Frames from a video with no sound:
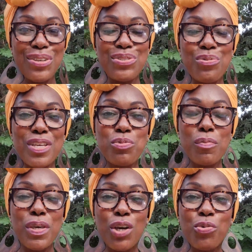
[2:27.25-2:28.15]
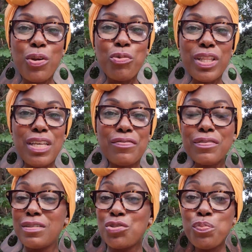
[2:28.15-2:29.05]
So this will be a great relief
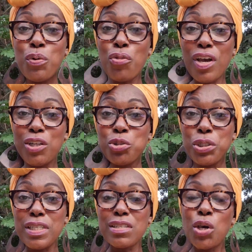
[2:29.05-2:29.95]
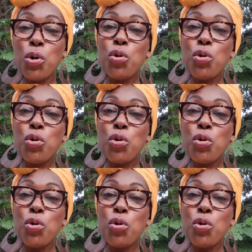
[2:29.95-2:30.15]
to both countries,